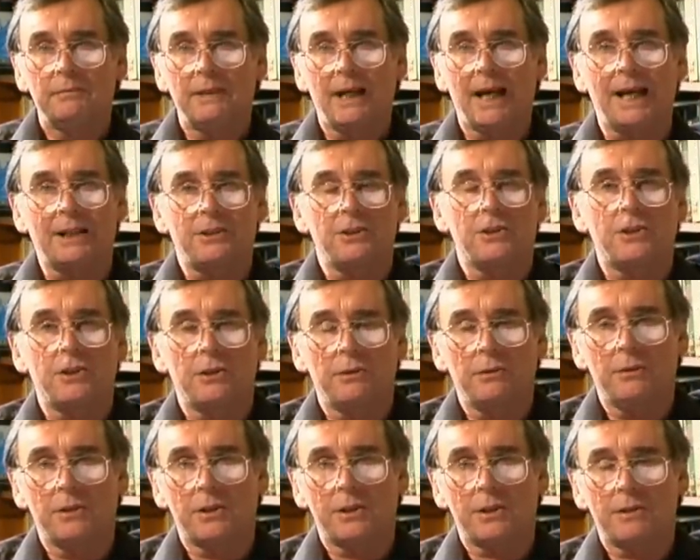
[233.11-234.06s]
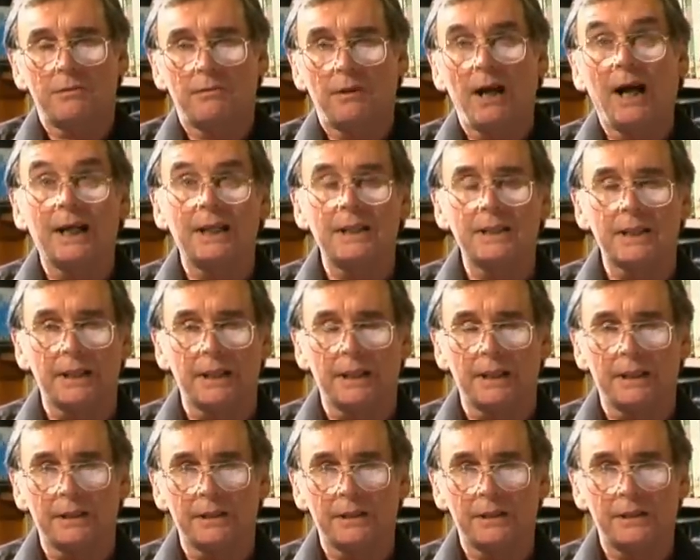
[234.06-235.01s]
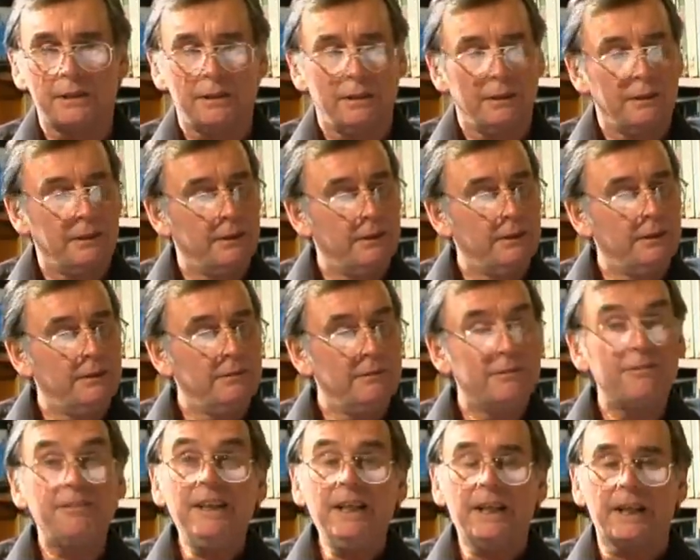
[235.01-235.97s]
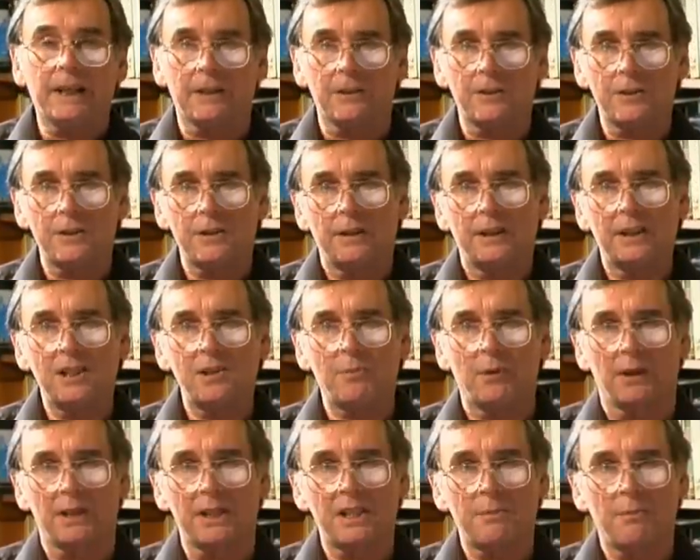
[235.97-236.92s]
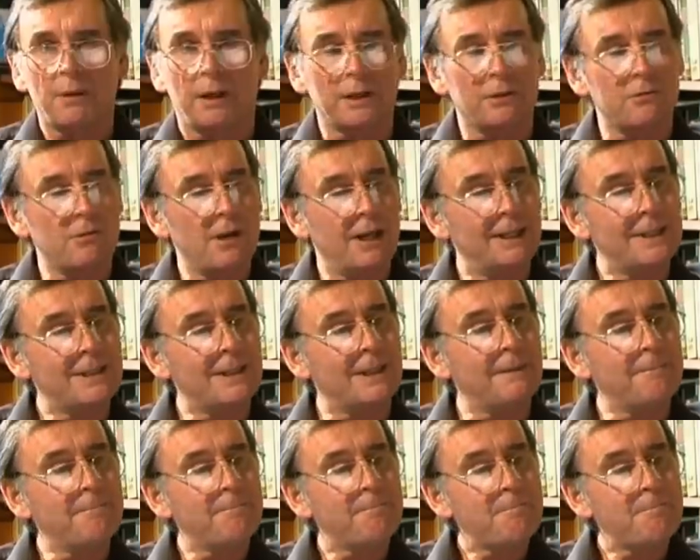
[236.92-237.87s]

attitudes, ideas, feelings expressed by the writer.